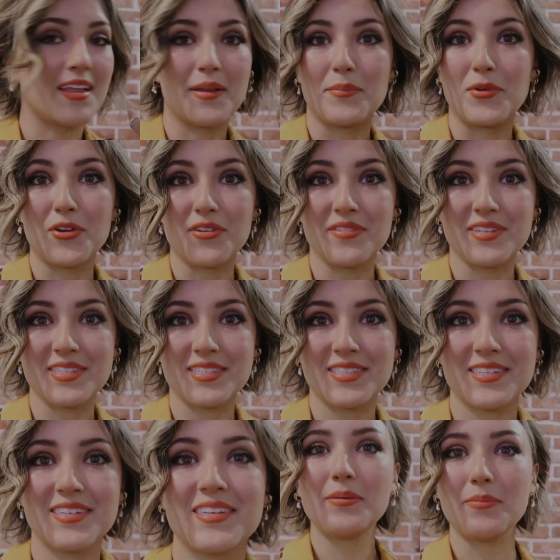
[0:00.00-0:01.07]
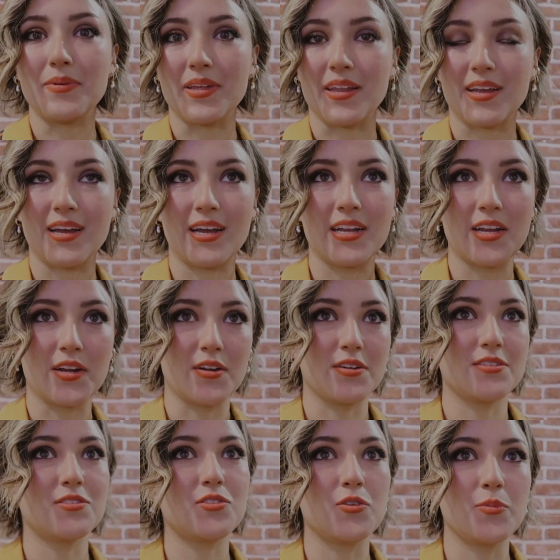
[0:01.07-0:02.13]
I'm nervous, but I got here
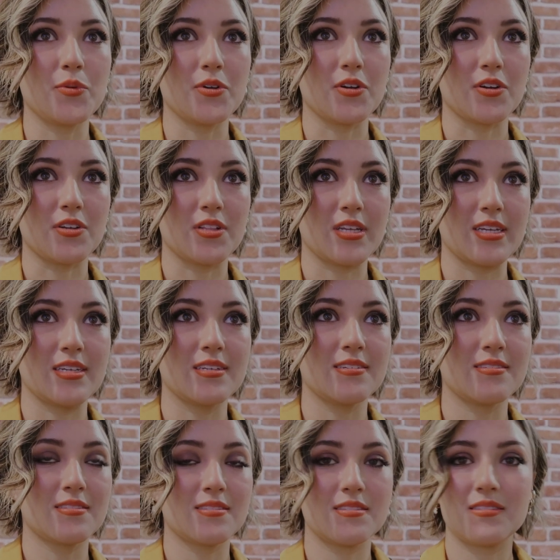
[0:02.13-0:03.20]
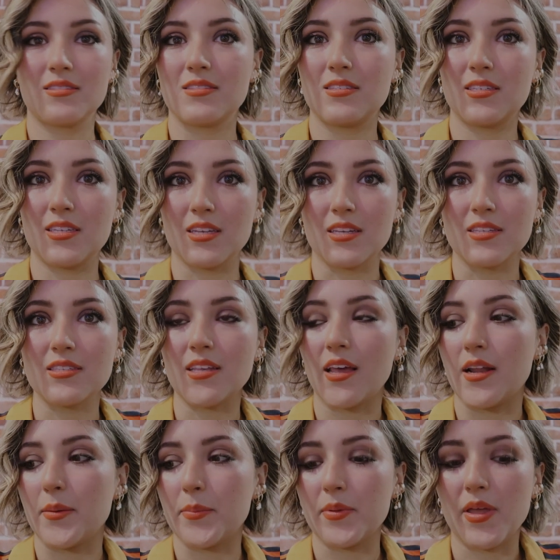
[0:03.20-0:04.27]
super early to set
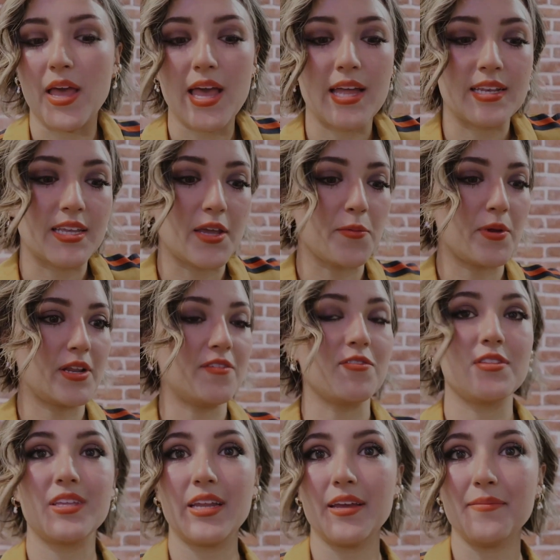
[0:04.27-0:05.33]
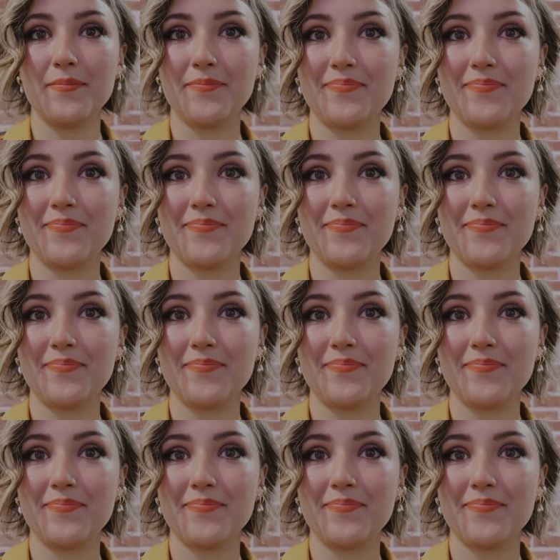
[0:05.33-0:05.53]
up and get ready for the day